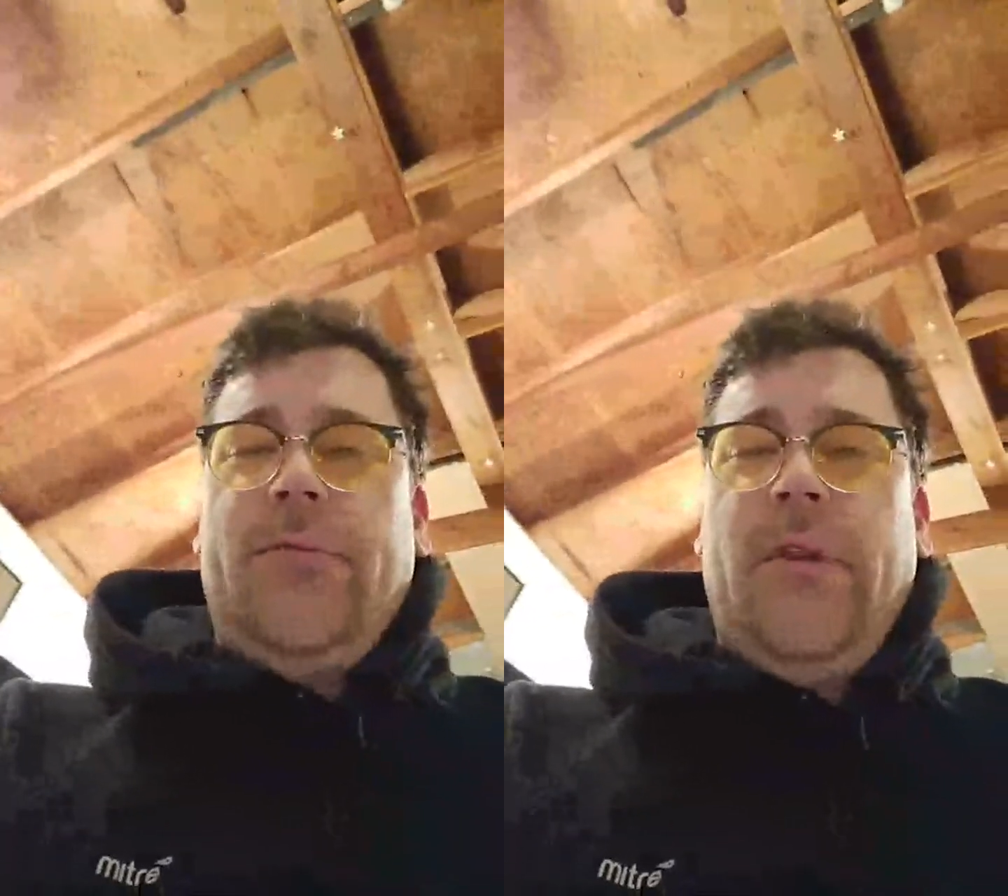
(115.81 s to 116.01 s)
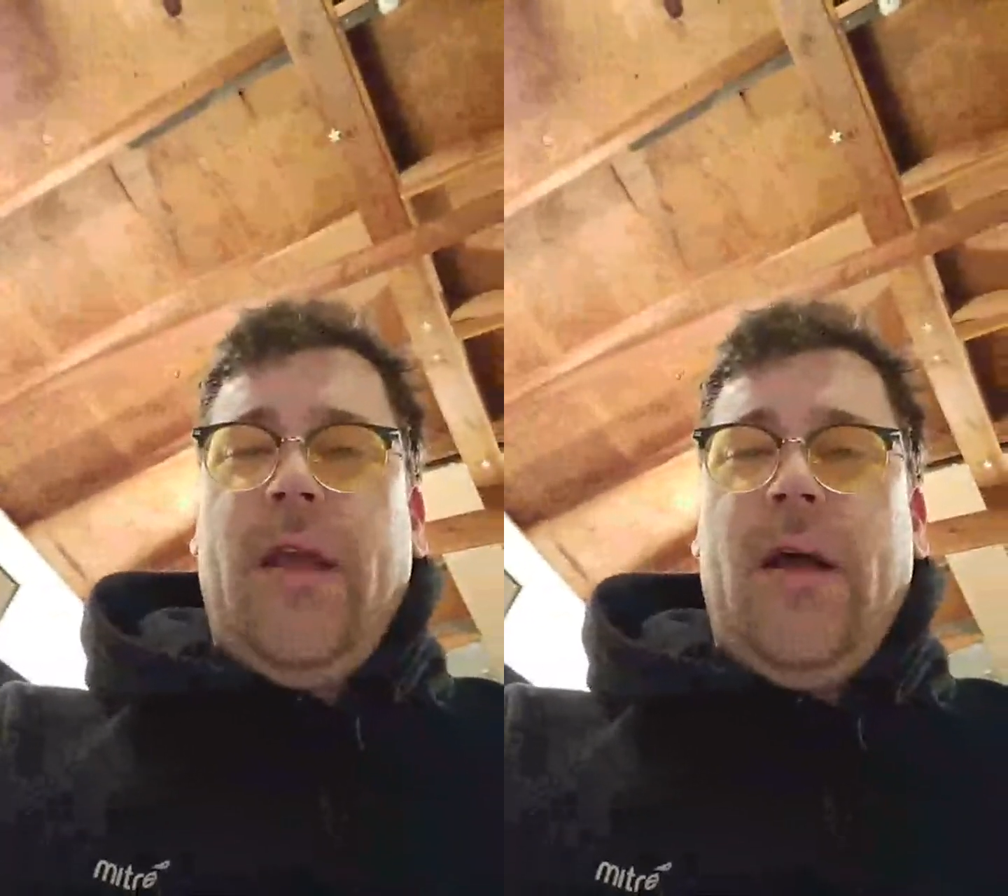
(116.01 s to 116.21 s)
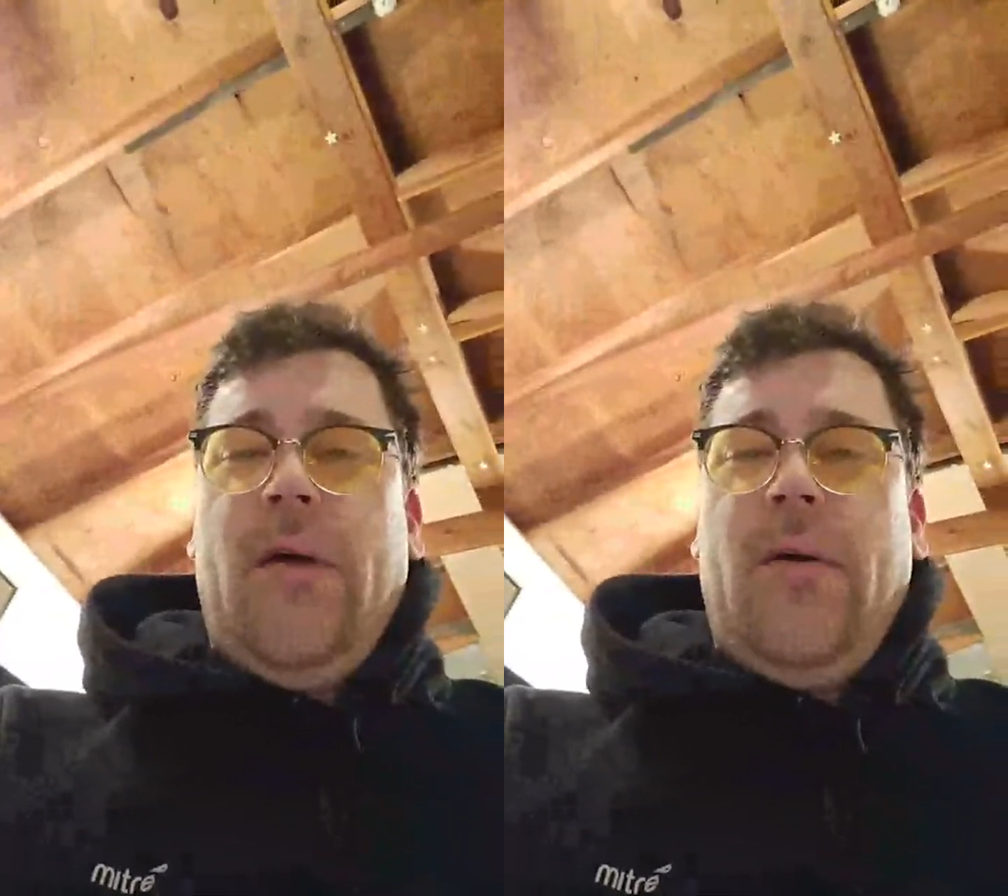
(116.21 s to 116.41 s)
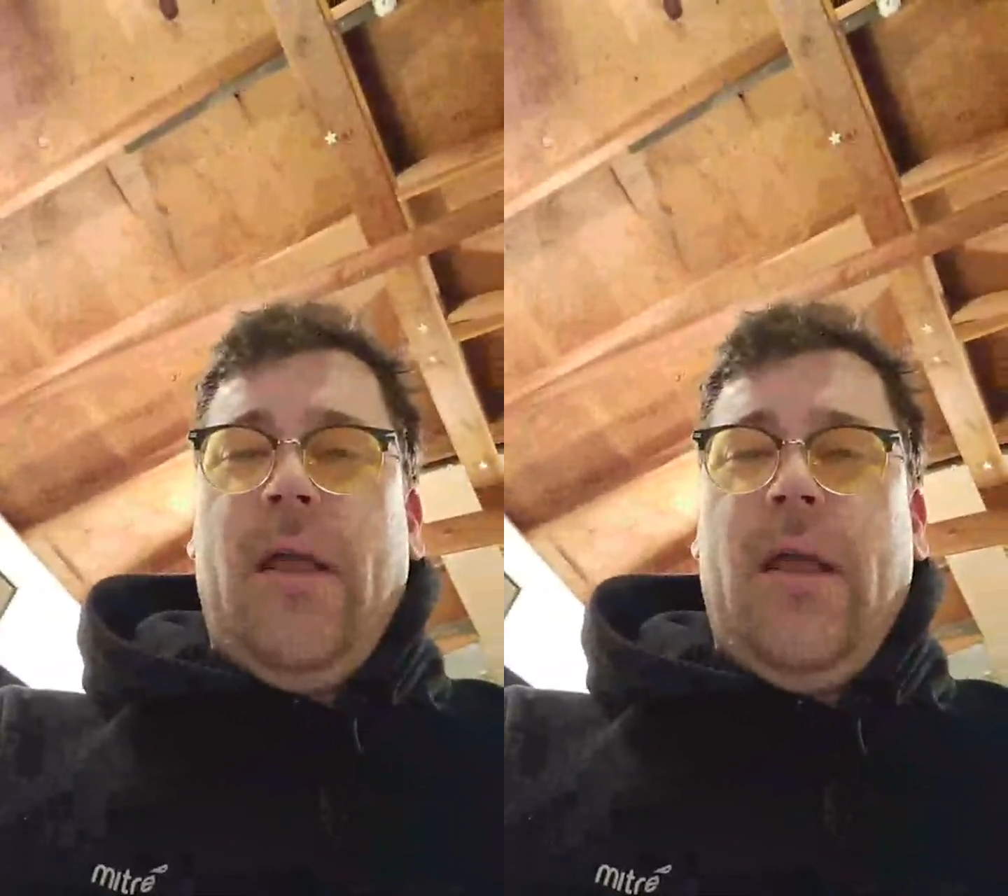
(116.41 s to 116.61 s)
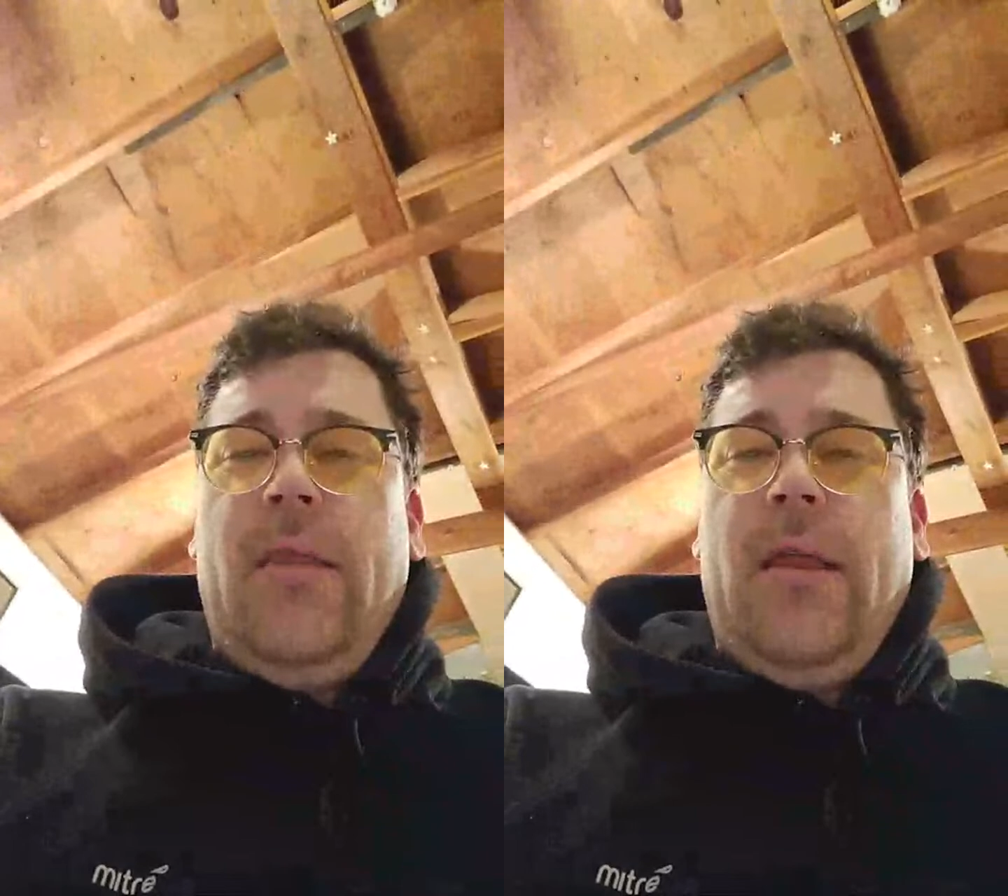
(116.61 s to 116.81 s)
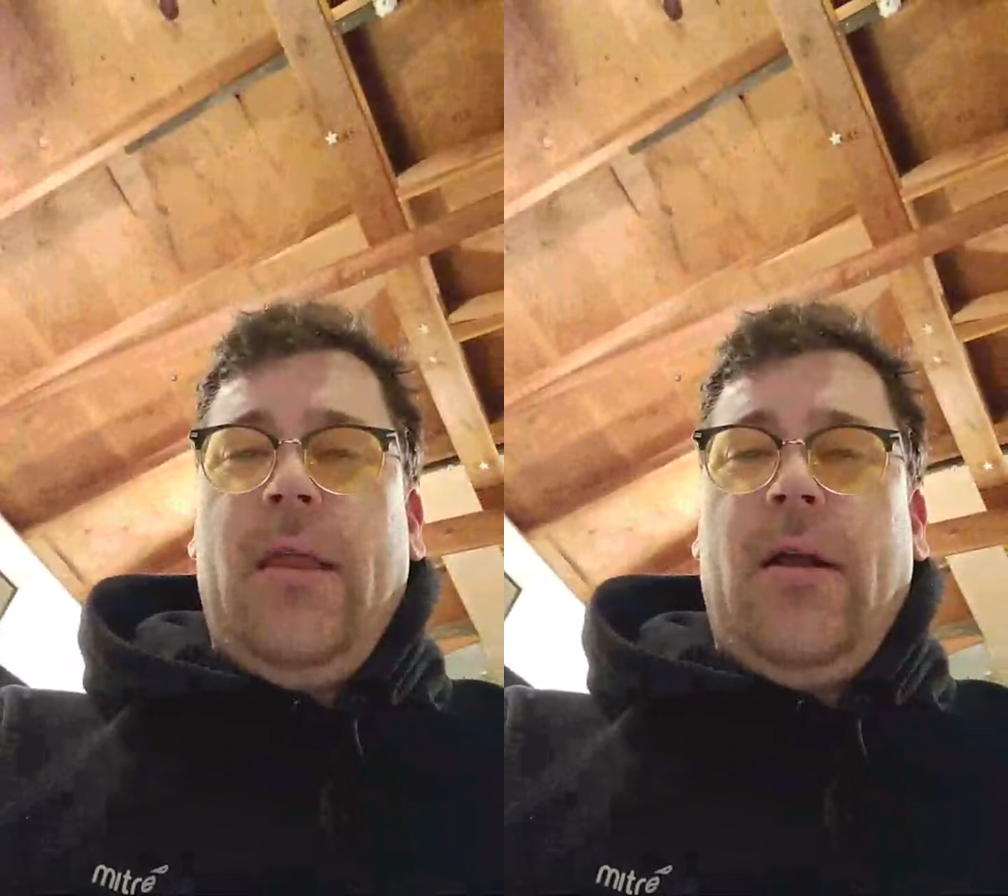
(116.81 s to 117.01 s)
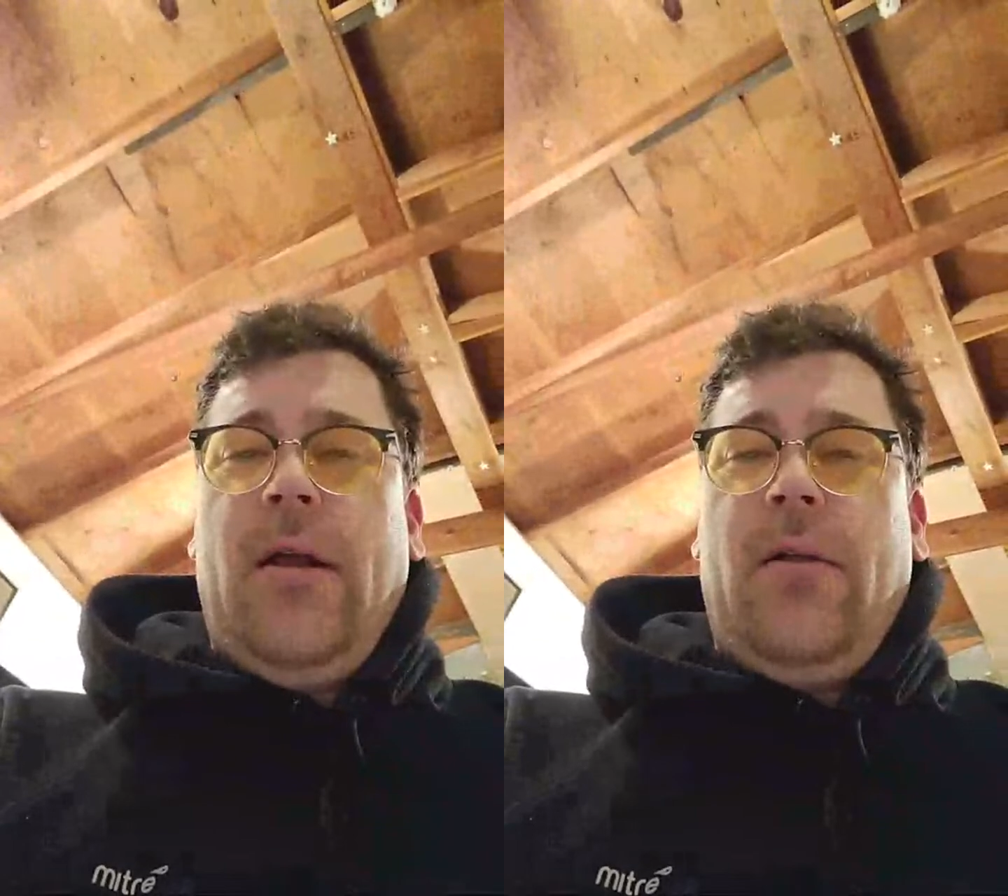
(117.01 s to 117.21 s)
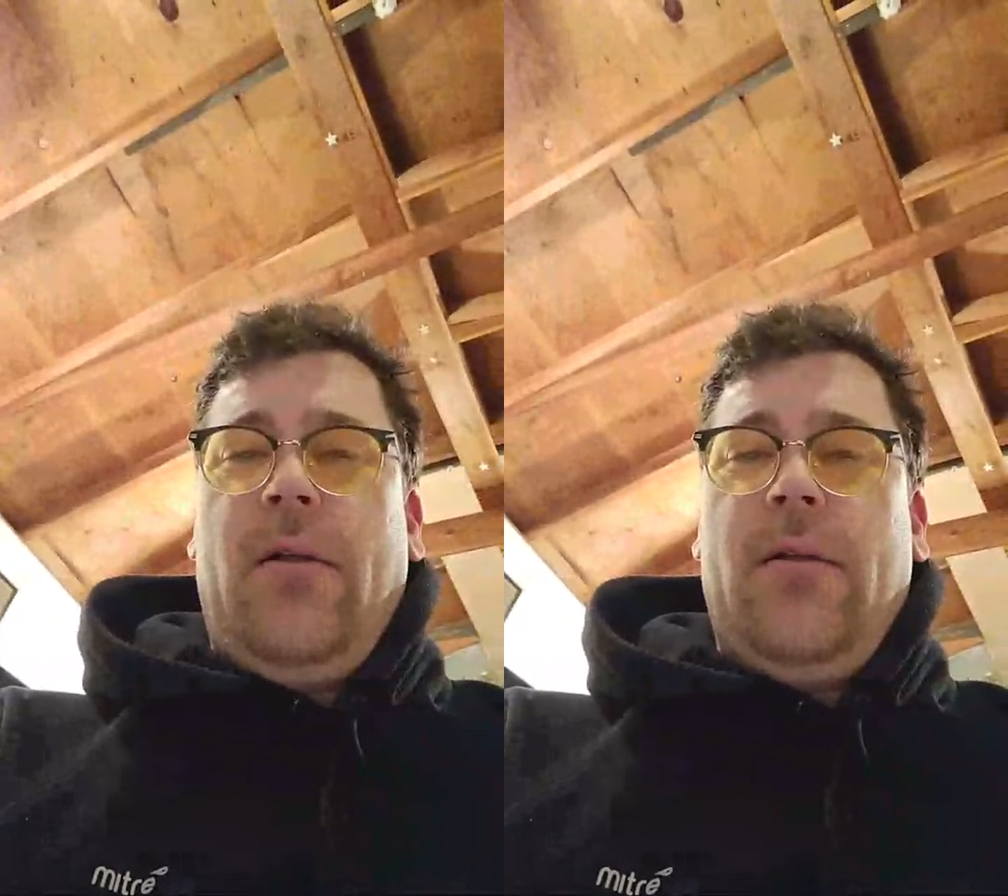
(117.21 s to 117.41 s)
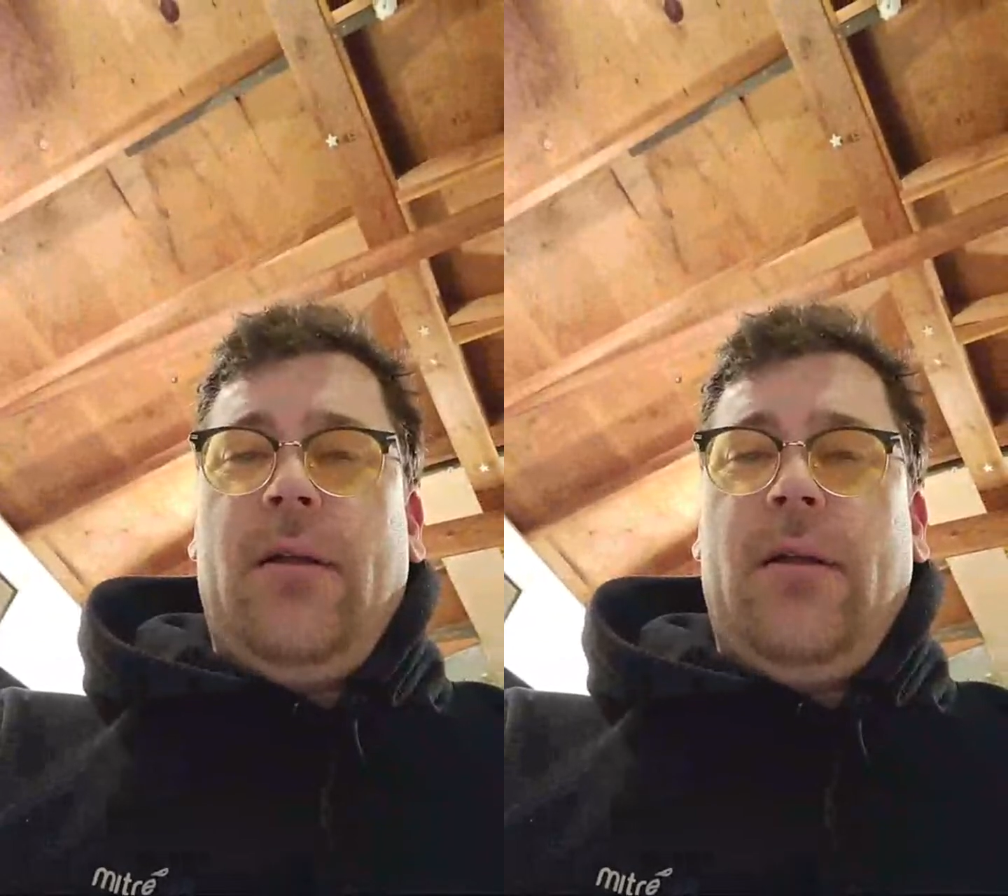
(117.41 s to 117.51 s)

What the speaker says: now, and then I'll